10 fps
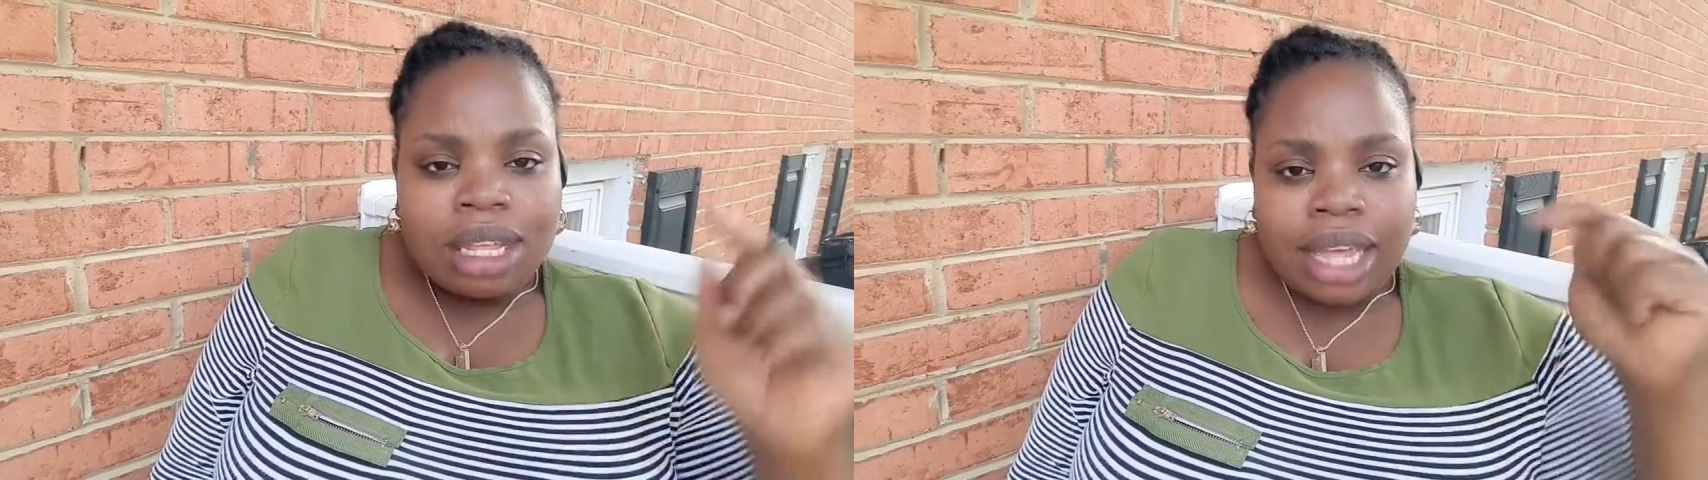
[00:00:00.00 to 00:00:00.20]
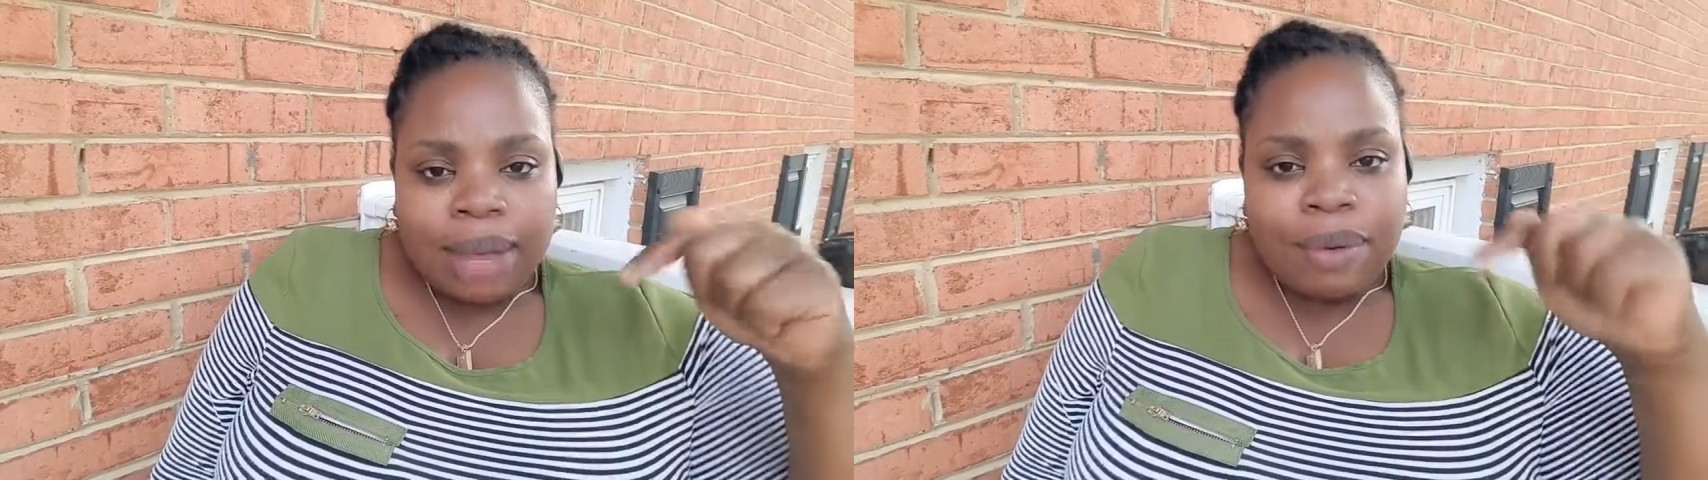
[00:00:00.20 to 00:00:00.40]

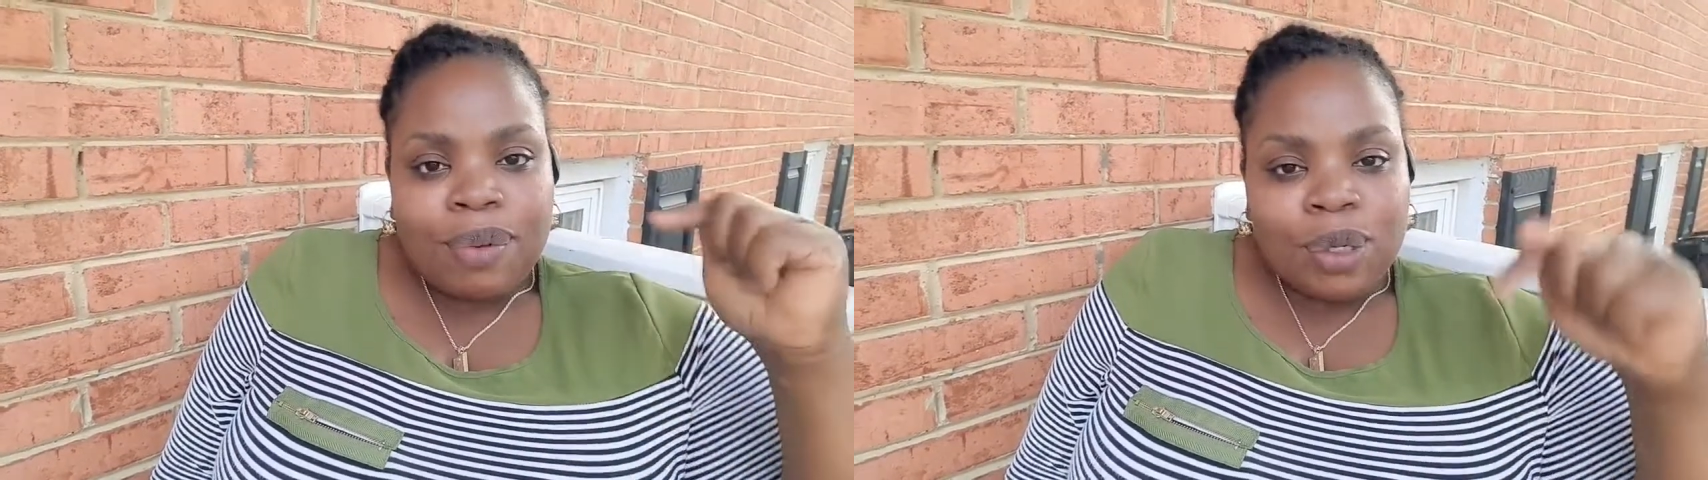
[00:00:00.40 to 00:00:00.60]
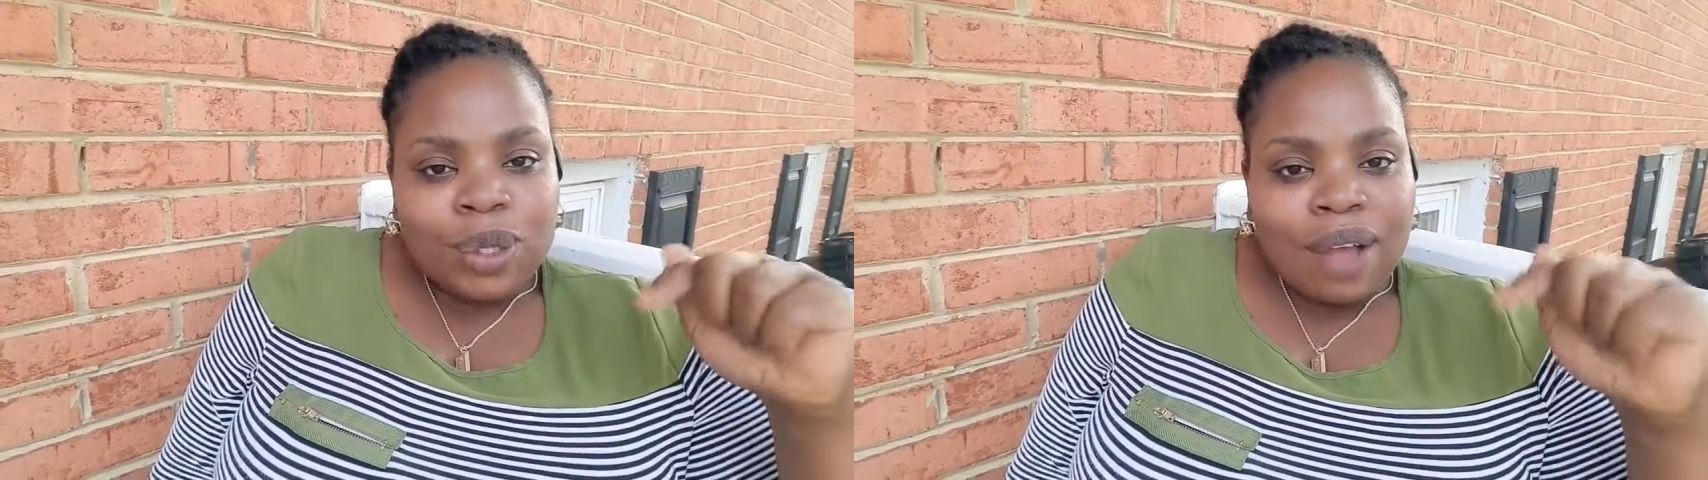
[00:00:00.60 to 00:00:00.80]
Yeah,
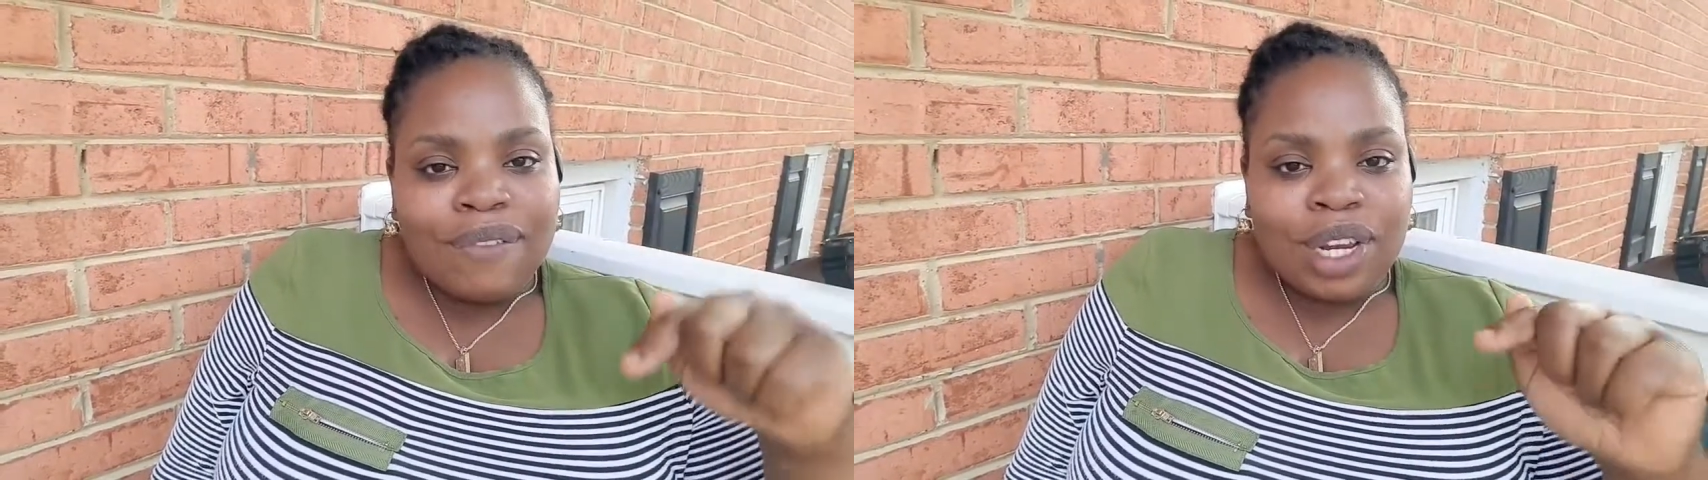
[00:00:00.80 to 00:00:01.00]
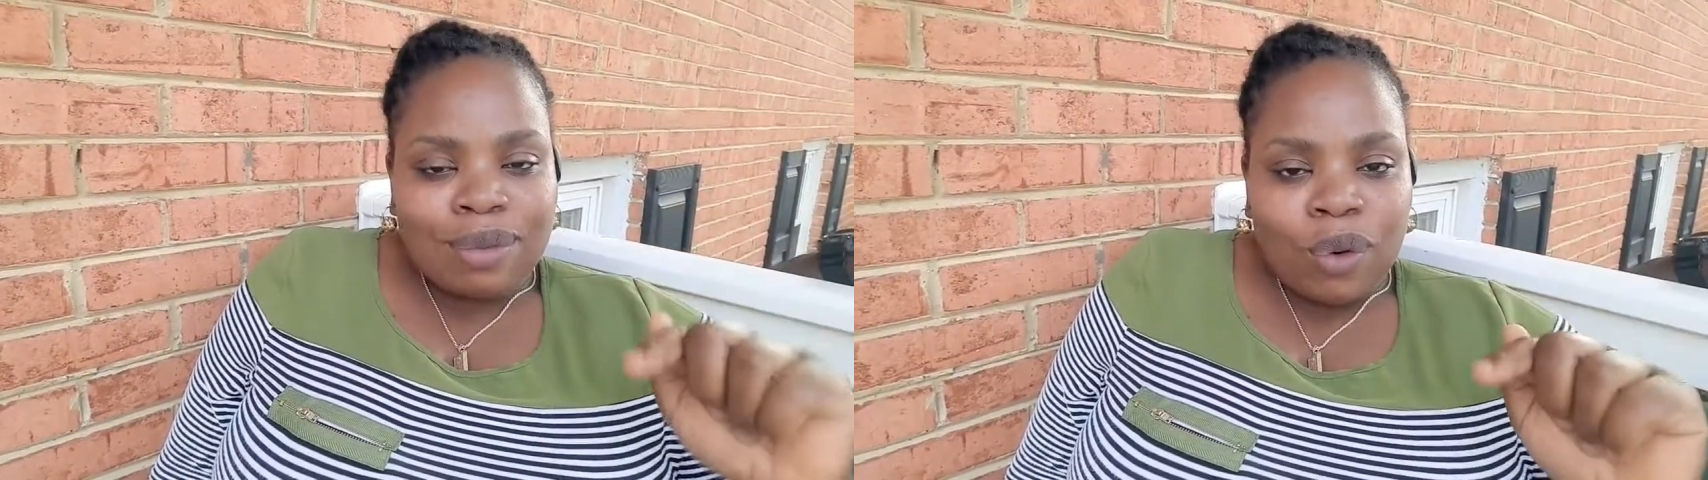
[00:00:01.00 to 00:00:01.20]
I post
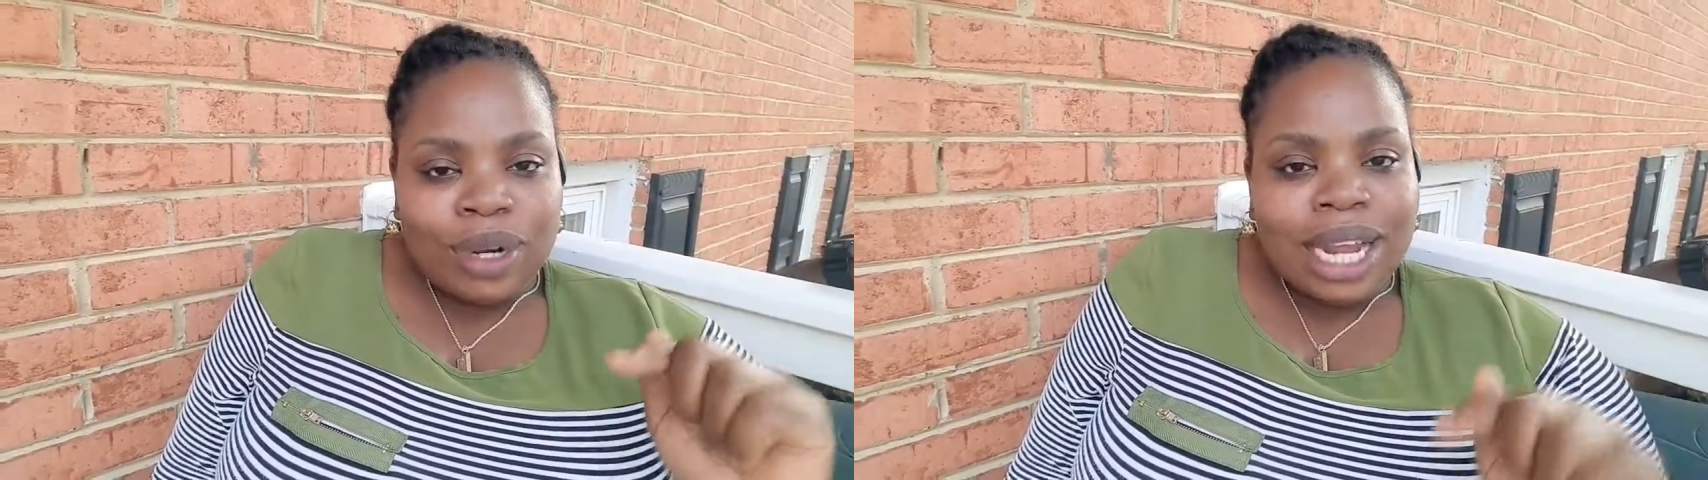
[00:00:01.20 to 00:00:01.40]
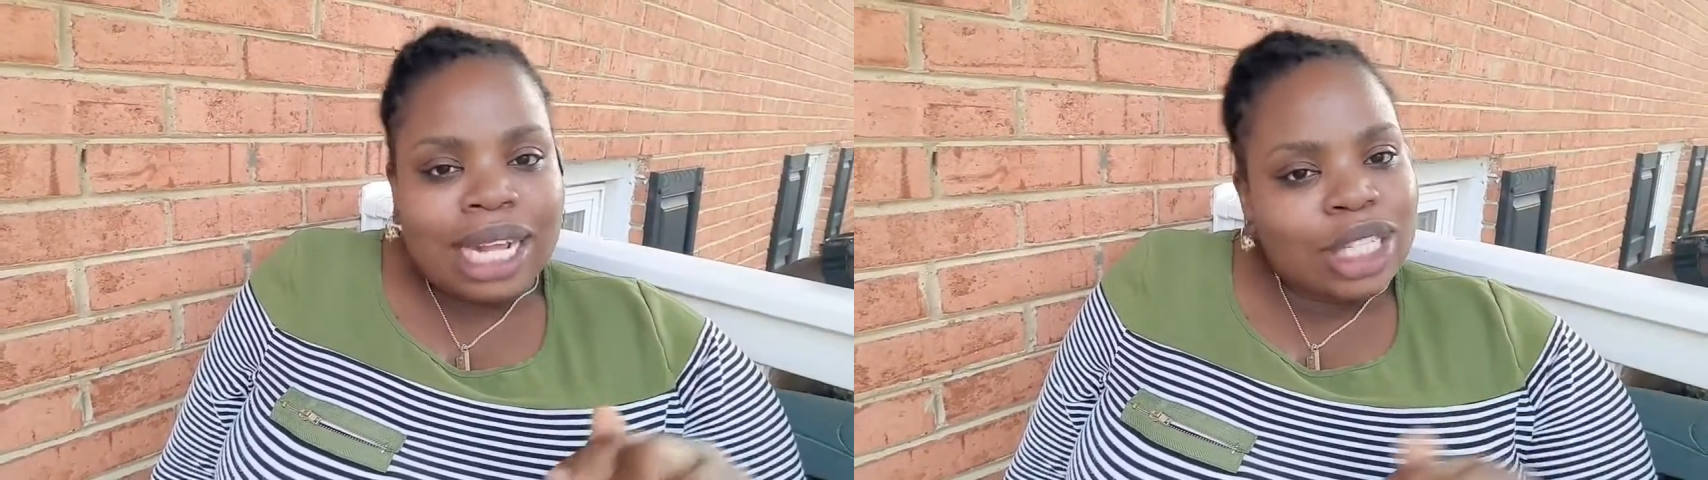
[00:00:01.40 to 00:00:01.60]
one video
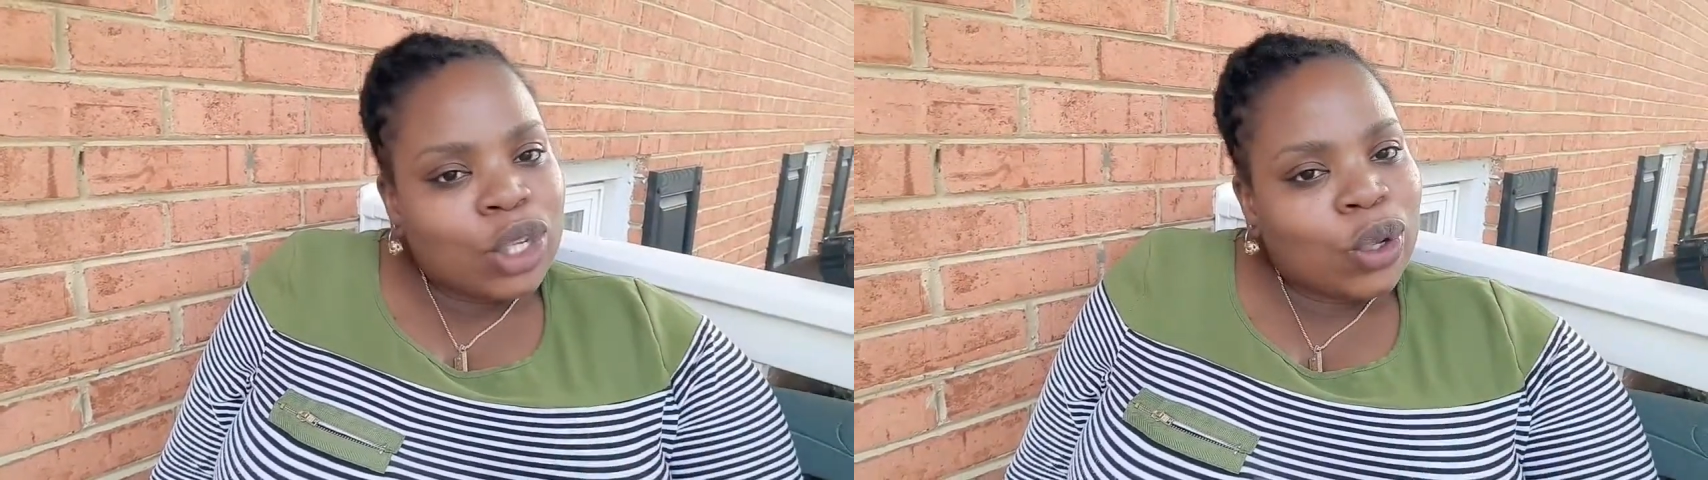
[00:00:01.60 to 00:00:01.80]
about that,